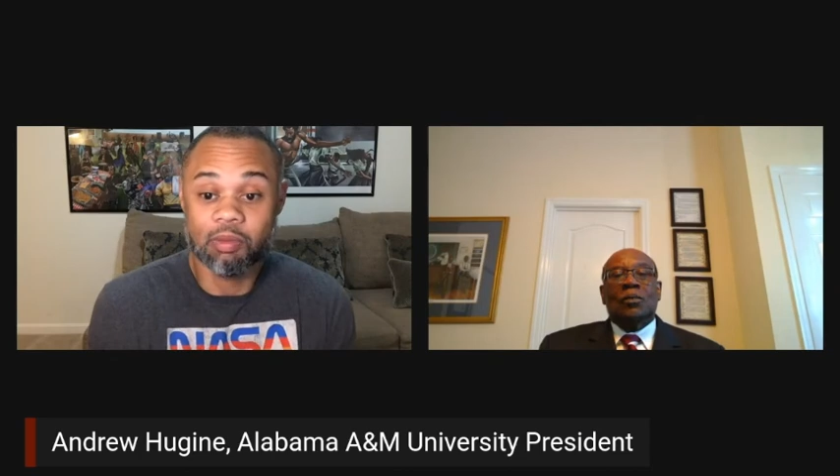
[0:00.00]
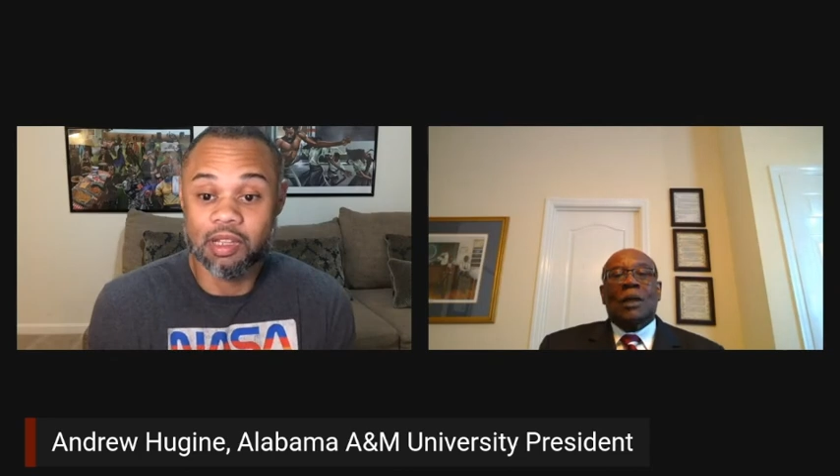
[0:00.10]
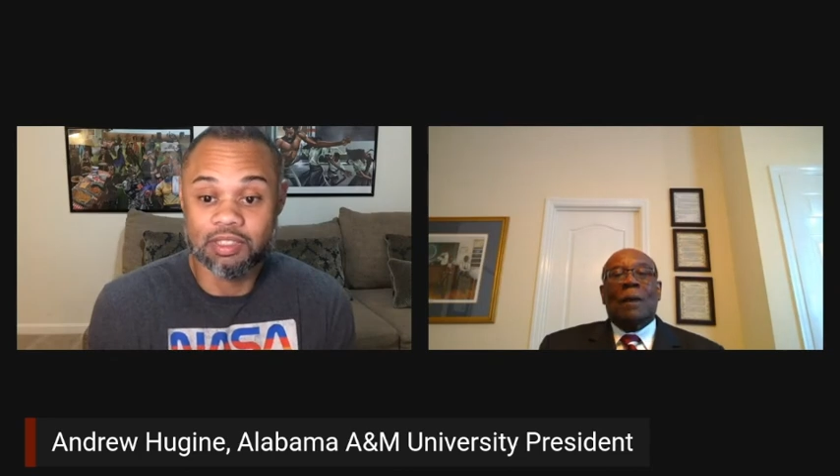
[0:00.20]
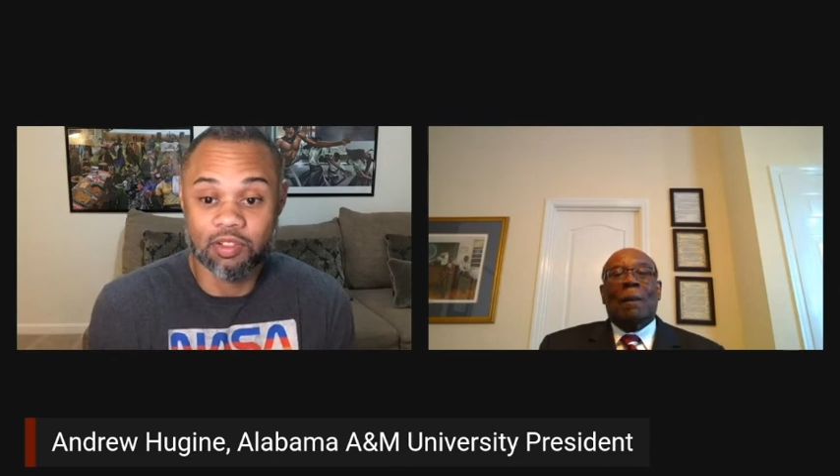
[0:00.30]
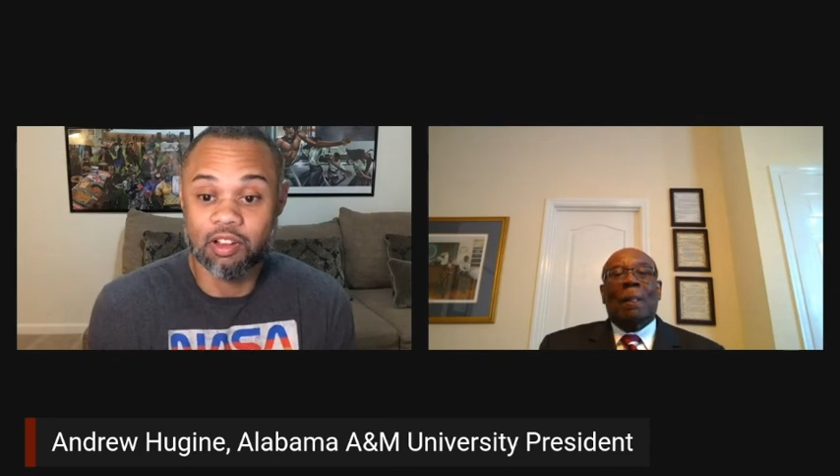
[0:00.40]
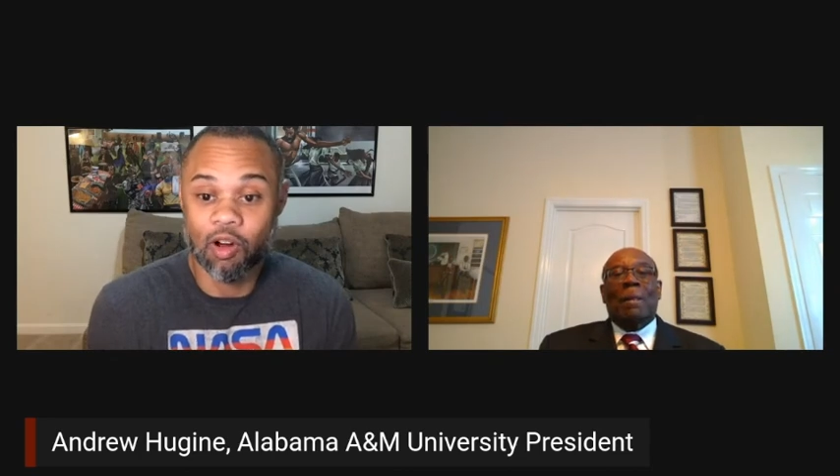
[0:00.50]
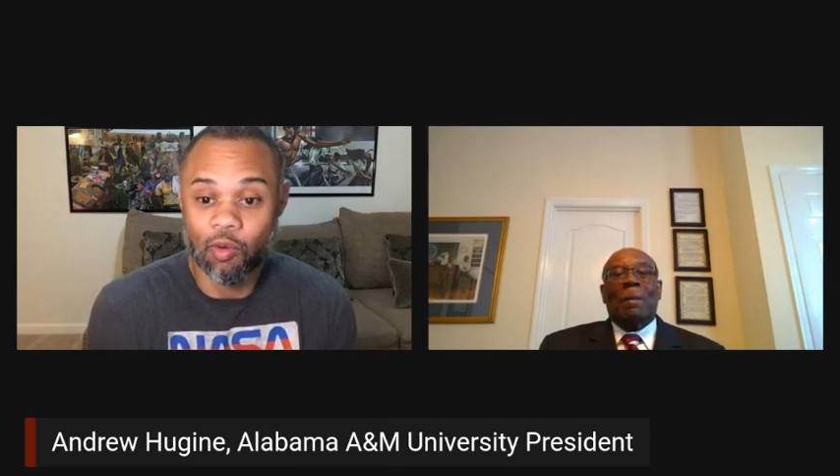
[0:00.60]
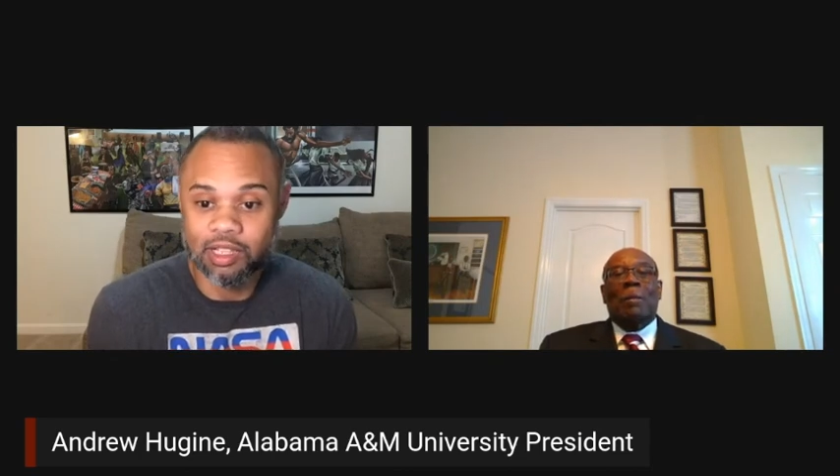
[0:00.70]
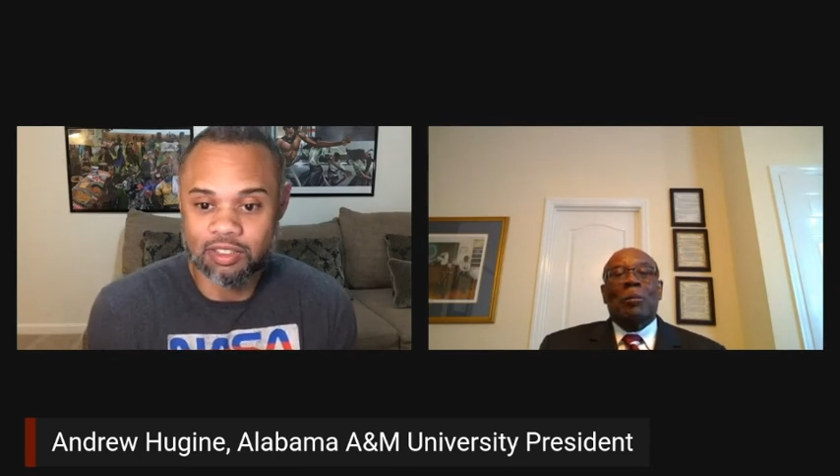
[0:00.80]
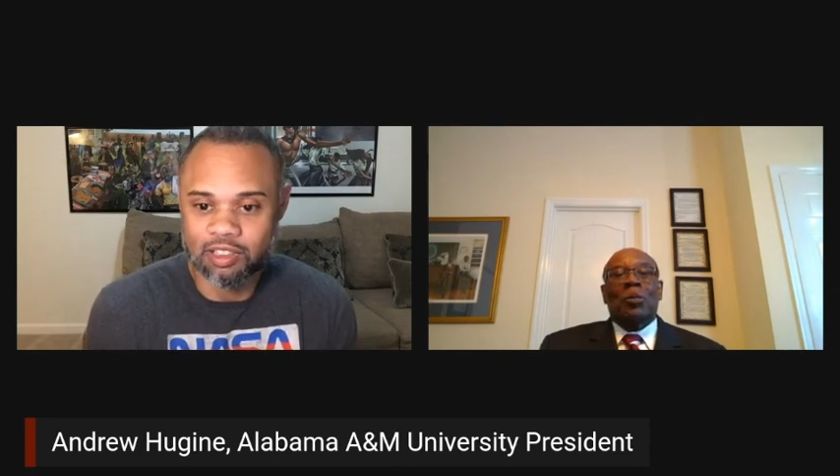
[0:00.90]
be a place for you
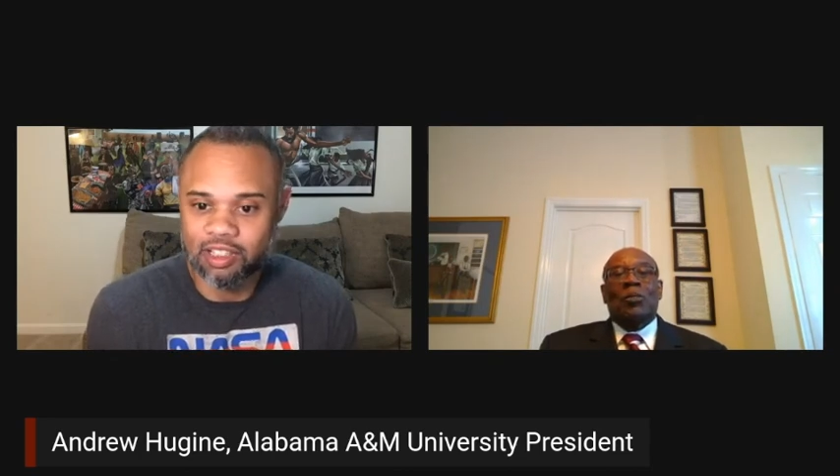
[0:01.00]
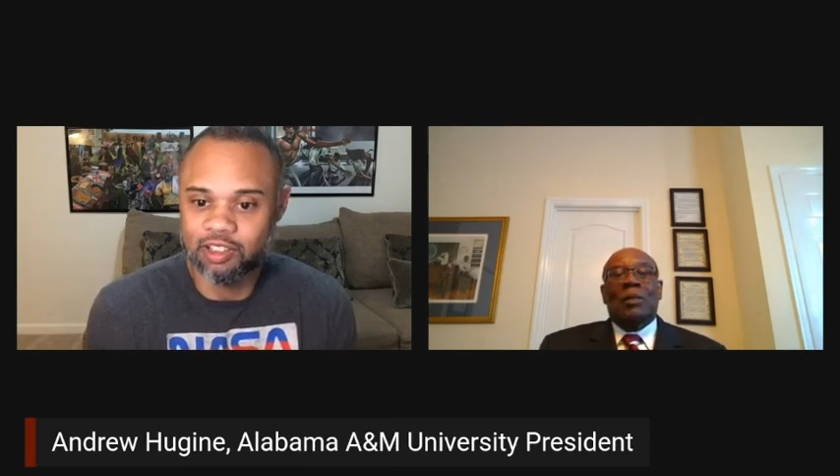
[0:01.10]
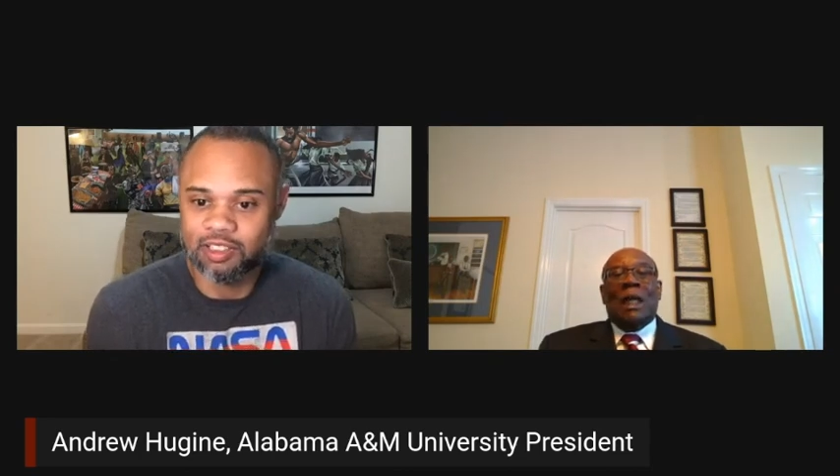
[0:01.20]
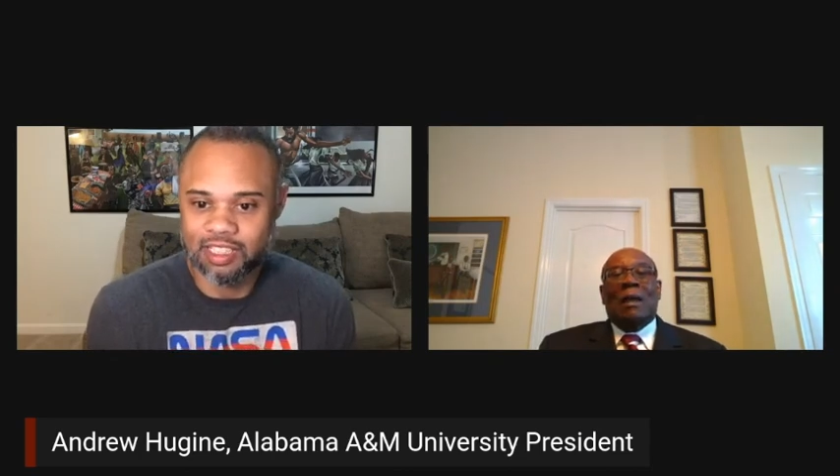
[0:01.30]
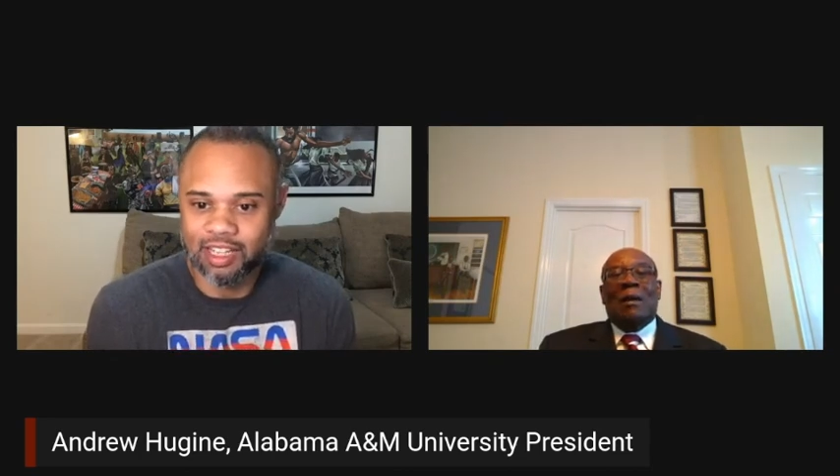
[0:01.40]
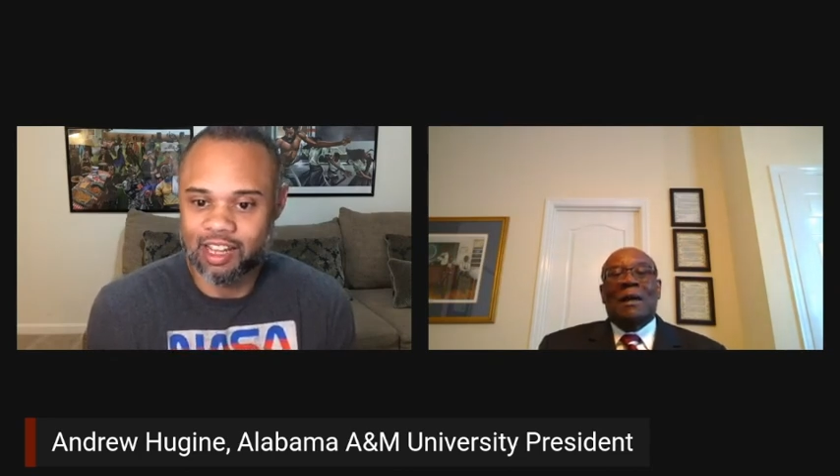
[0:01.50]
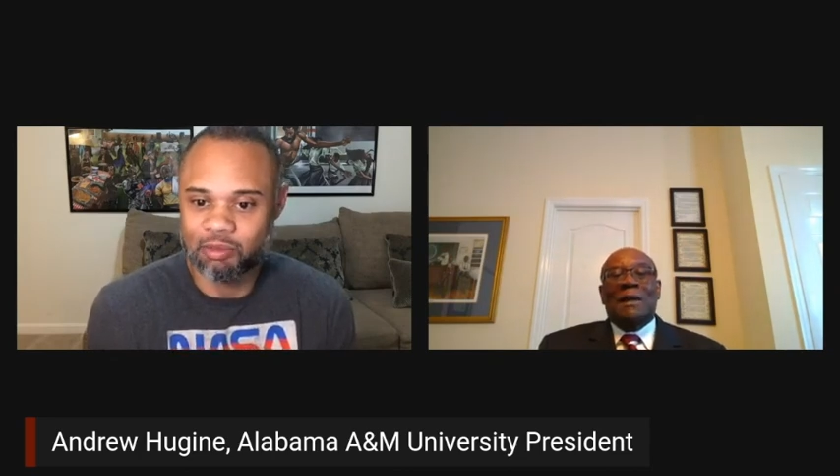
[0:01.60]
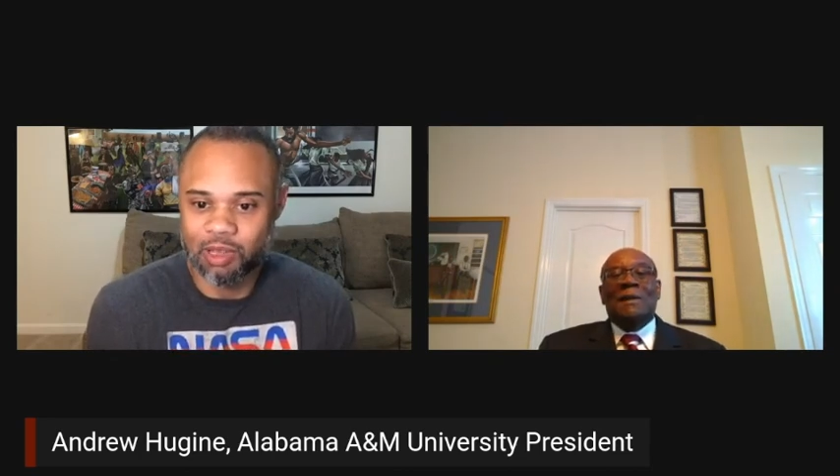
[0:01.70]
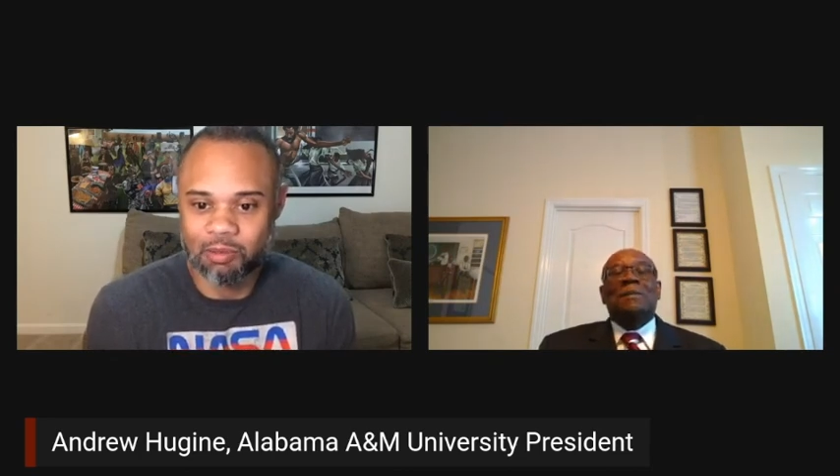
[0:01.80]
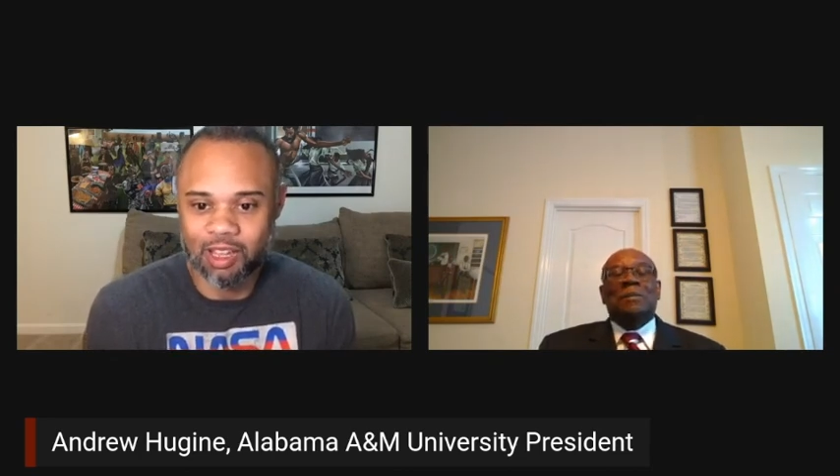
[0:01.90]
always on the hills at
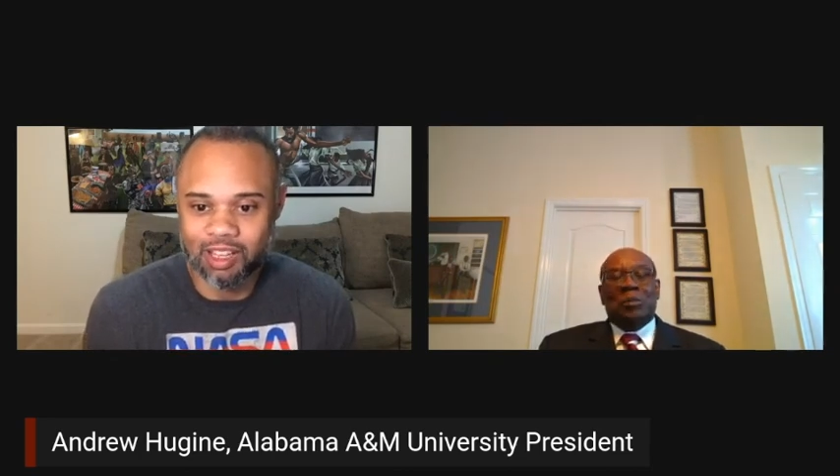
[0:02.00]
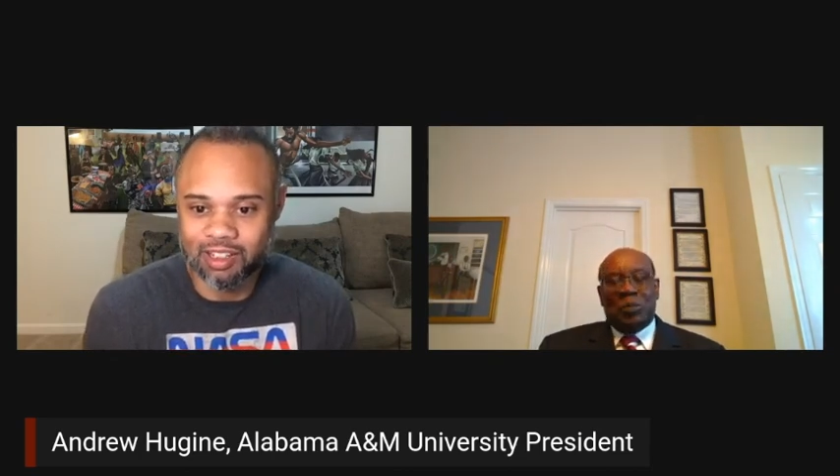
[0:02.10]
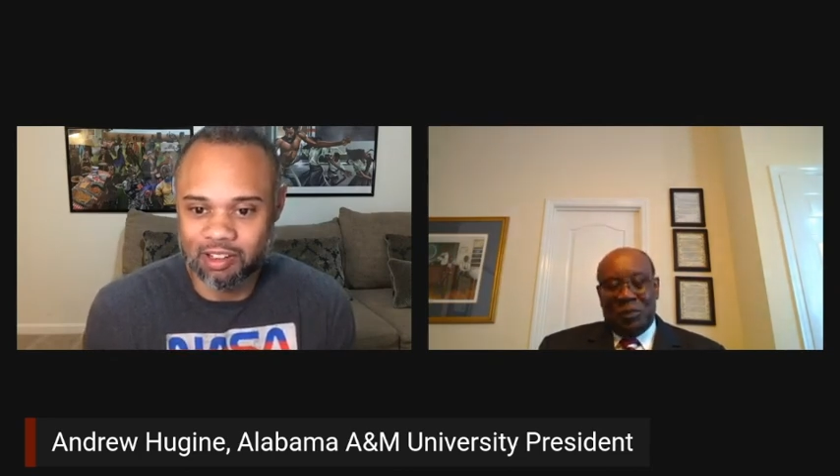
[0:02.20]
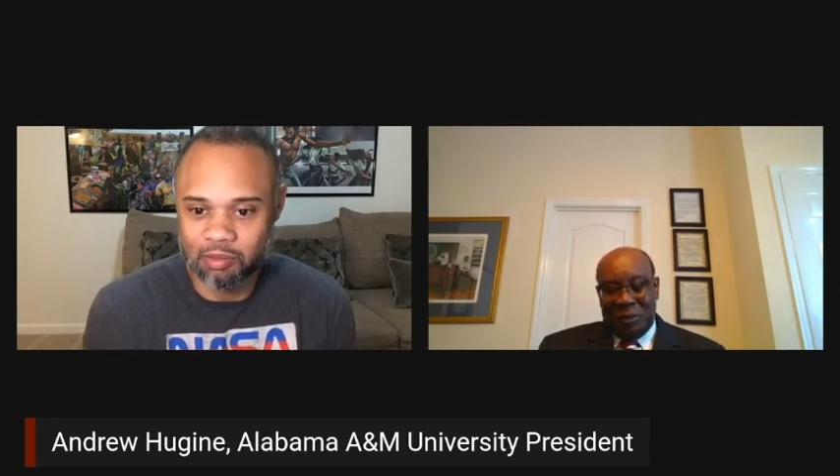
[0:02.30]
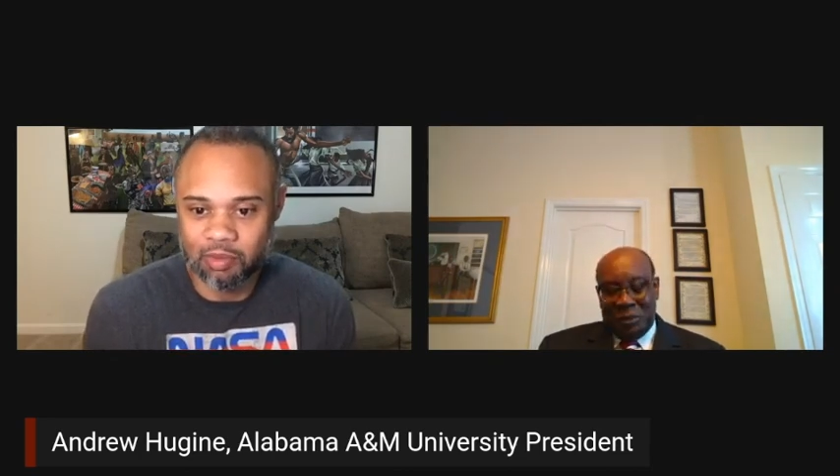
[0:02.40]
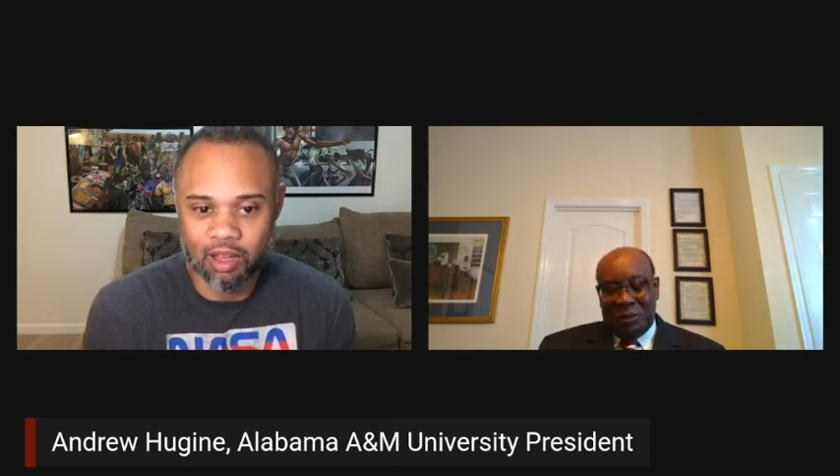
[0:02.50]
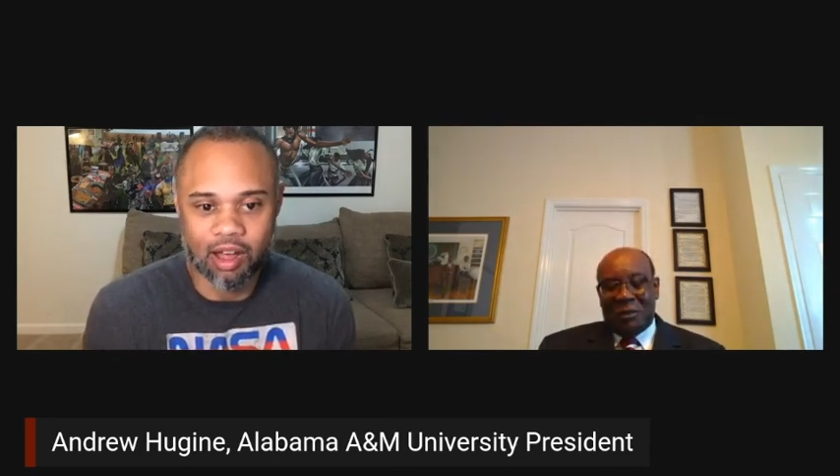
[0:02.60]
Alabama A&M.